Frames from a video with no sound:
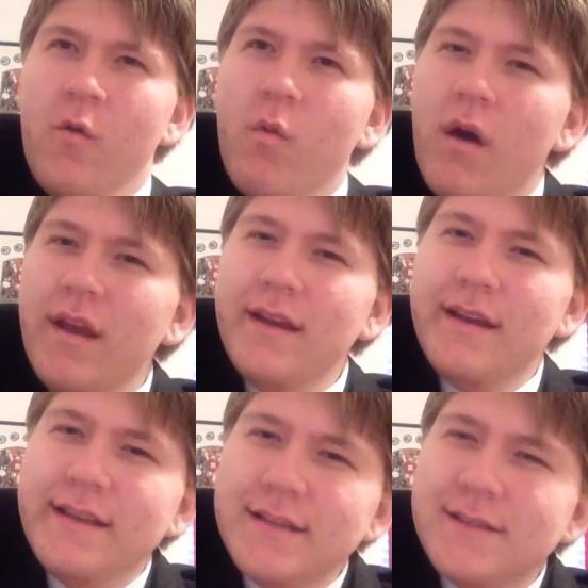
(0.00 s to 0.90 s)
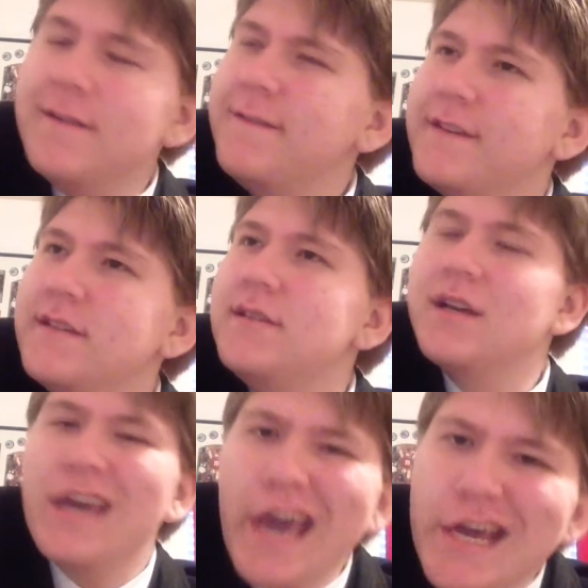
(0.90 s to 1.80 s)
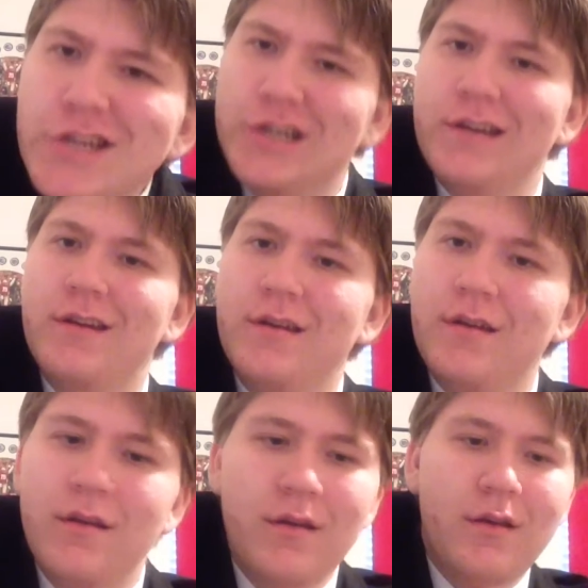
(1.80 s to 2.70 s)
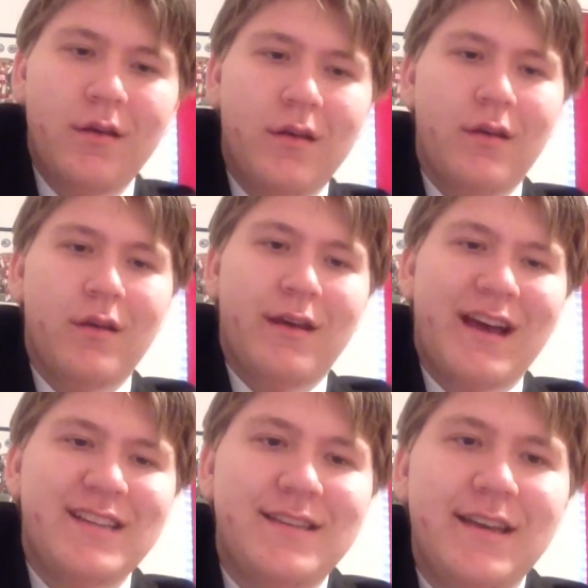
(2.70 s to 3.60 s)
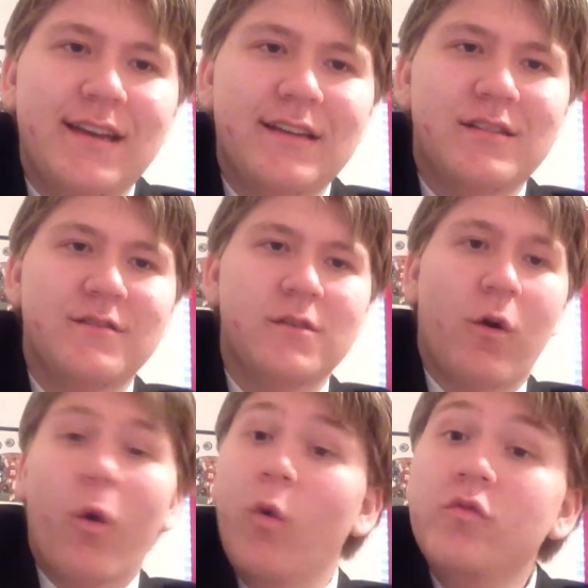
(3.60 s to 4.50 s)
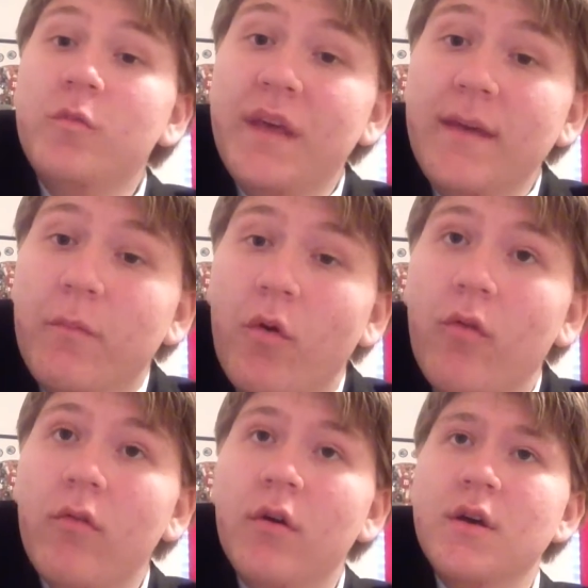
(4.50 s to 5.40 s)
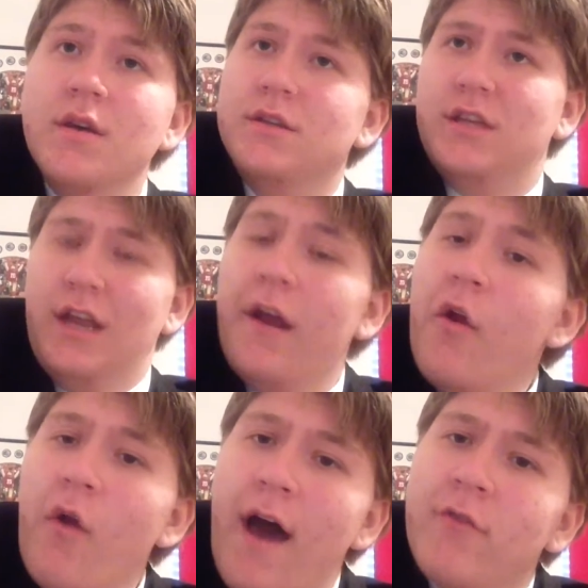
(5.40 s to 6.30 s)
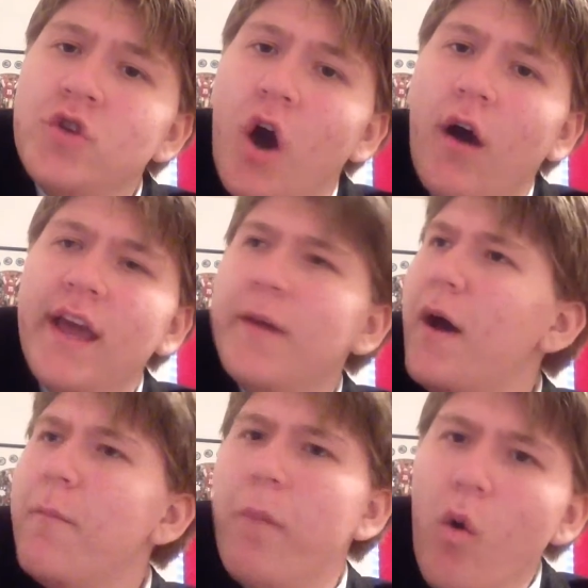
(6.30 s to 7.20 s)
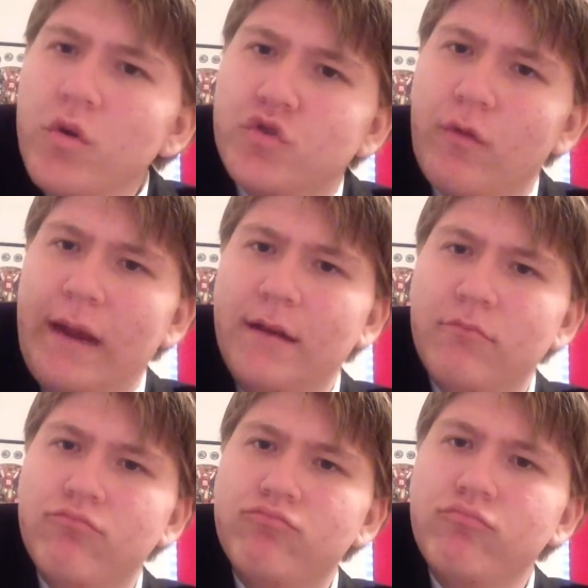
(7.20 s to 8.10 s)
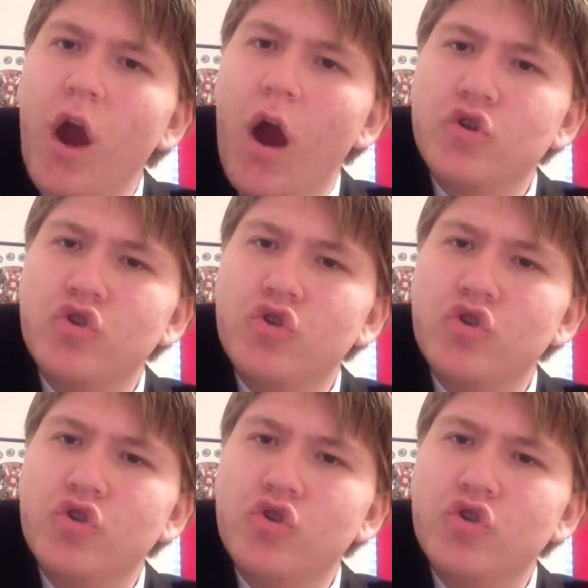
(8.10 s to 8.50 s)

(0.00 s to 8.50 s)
what is sophistication? I see it as old people sitting around talking about poetry. Yes.